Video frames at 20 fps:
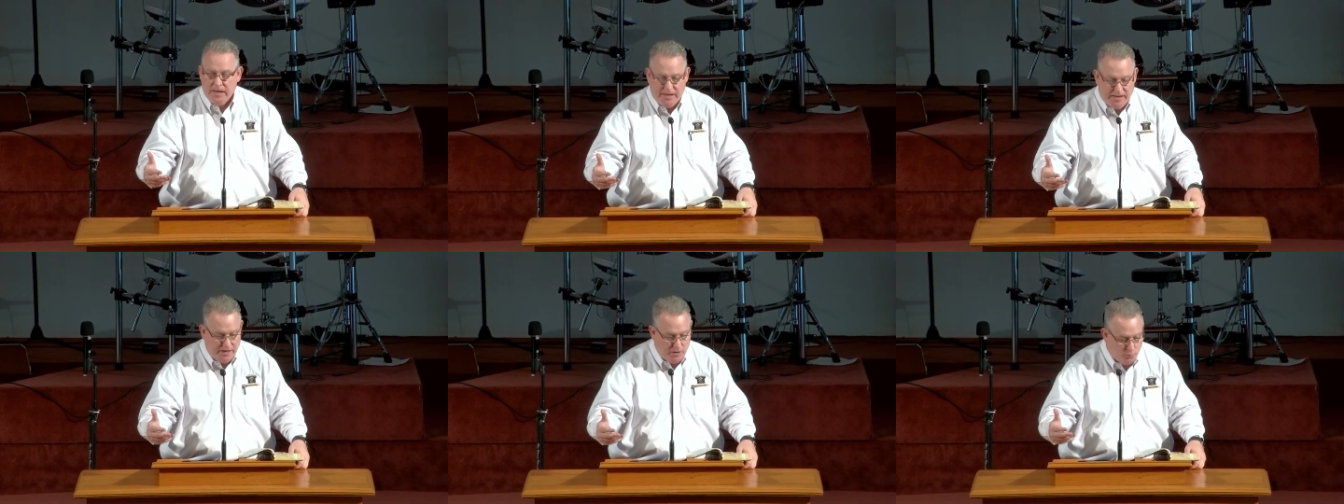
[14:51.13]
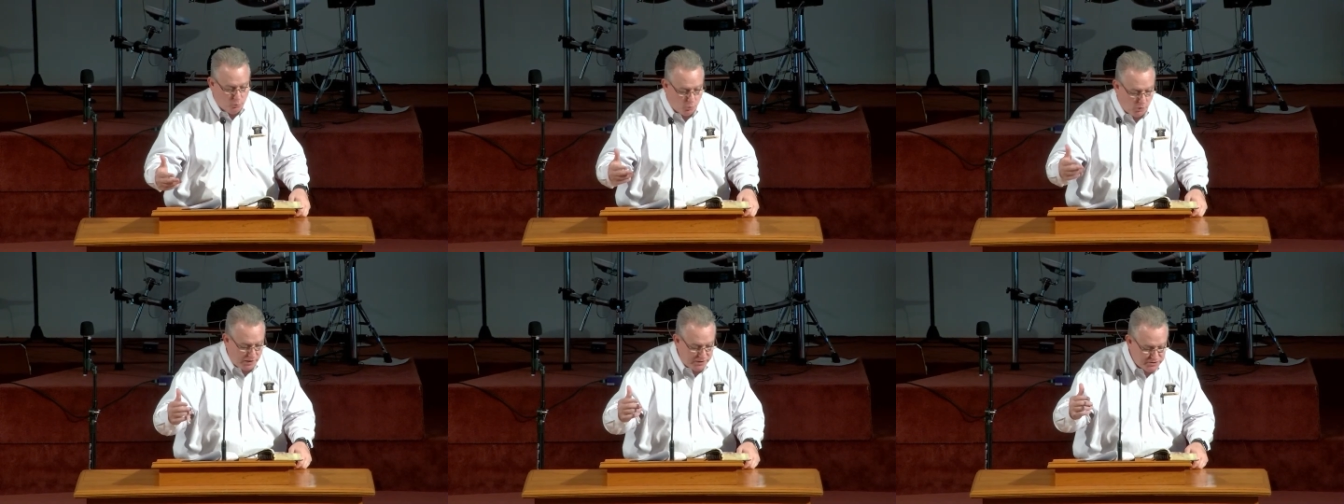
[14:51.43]
It
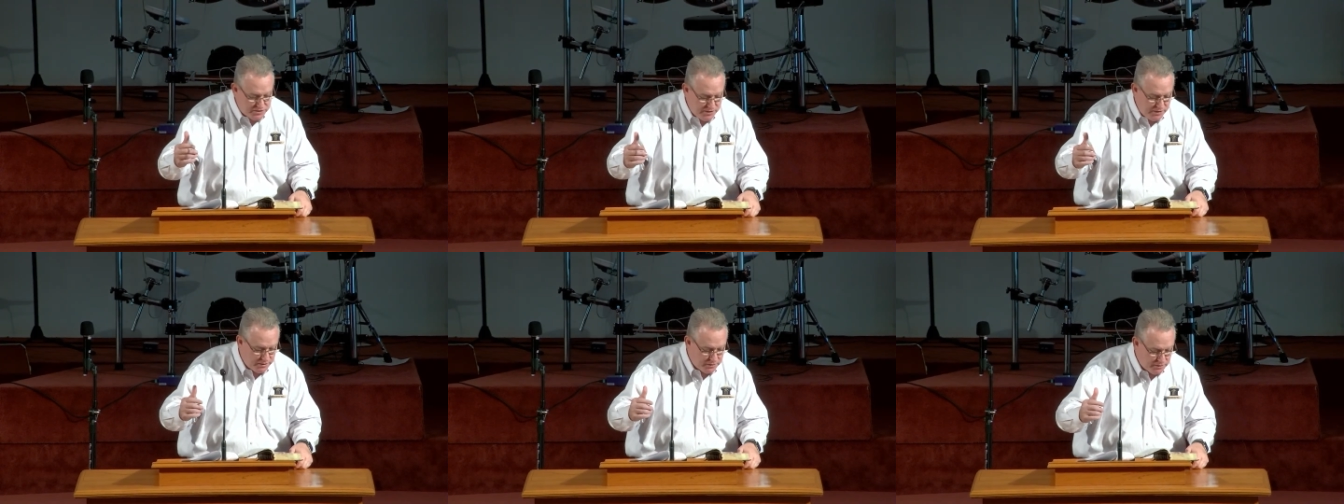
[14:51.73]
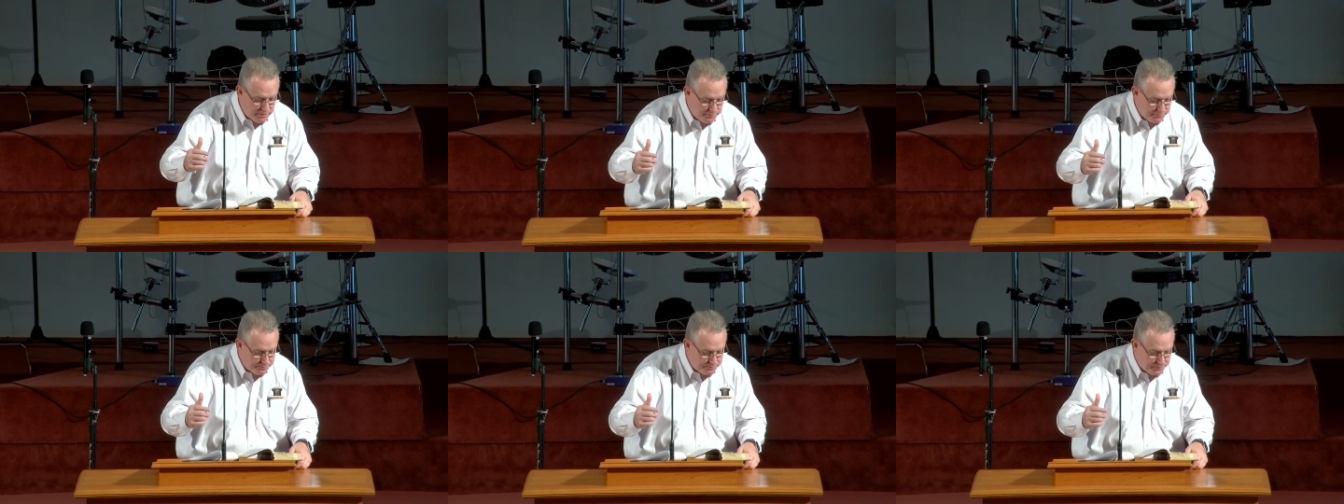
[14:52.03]
wasn't
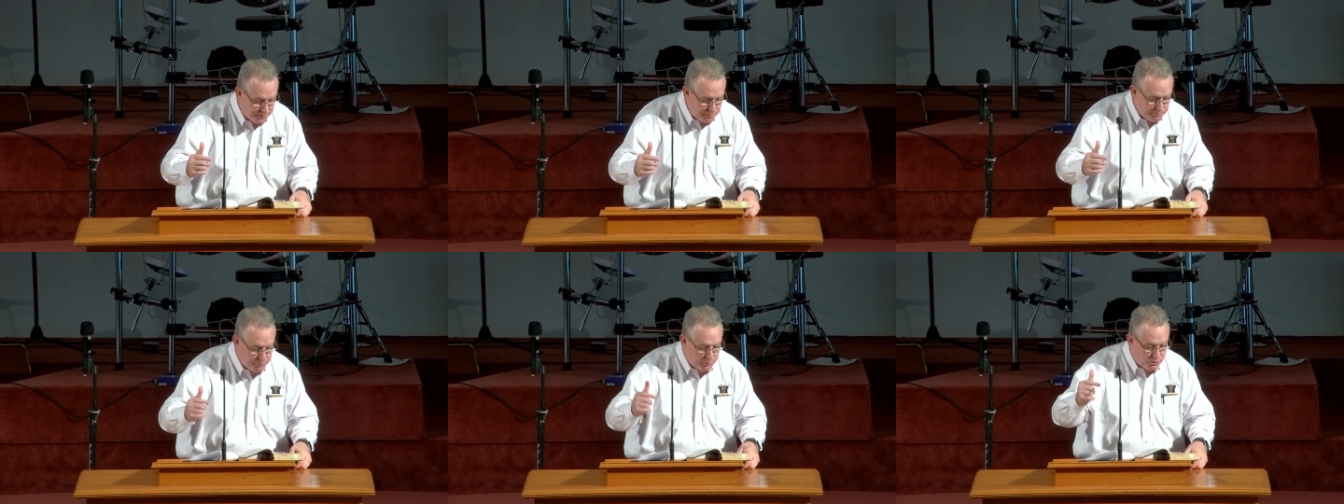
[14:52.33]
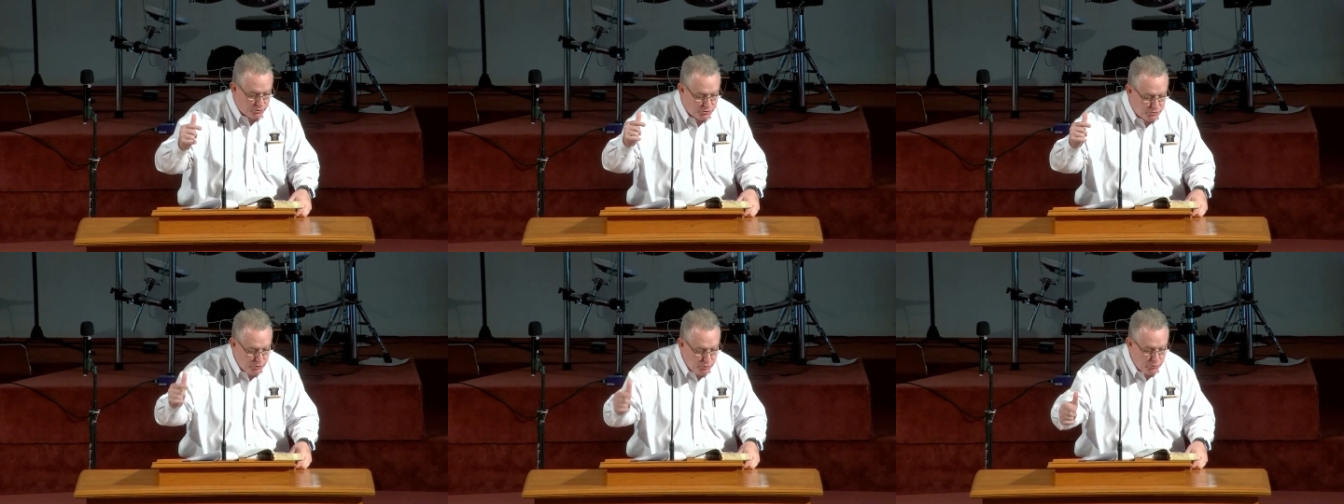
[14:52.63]

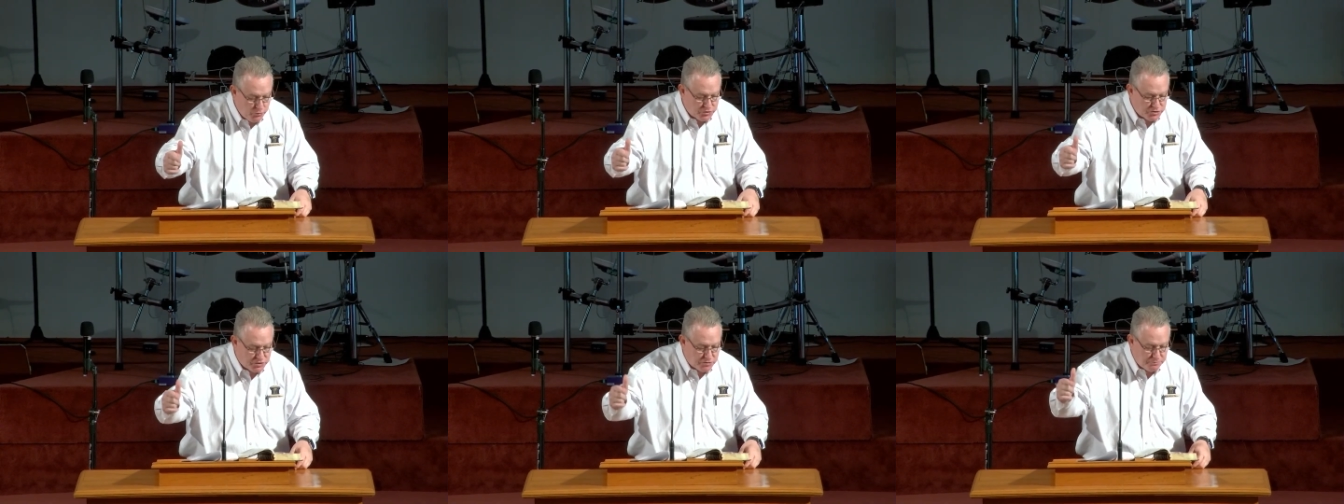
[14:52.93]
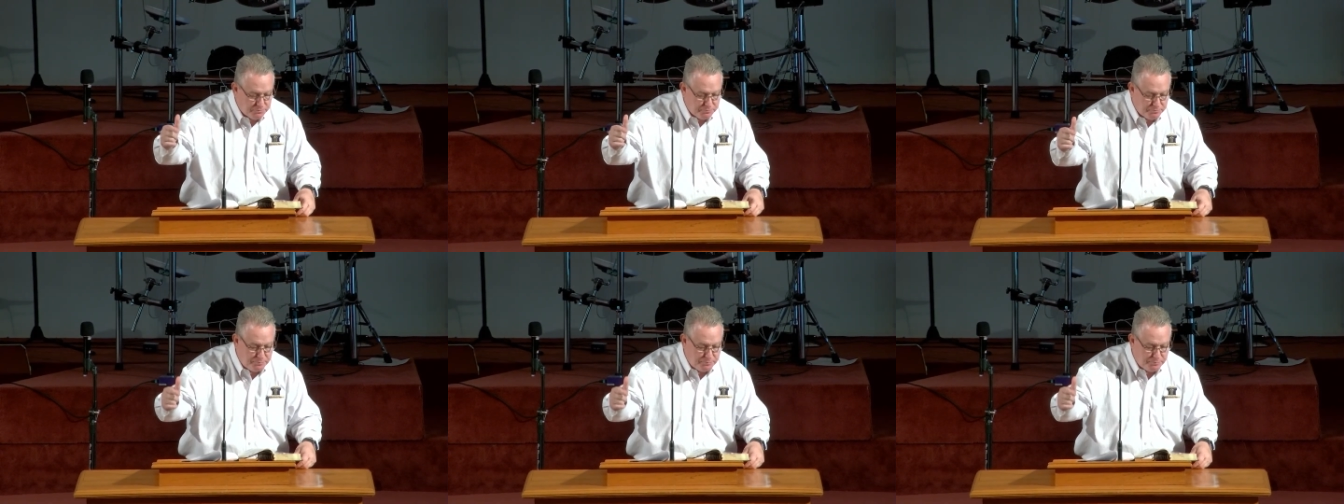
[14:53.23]
produced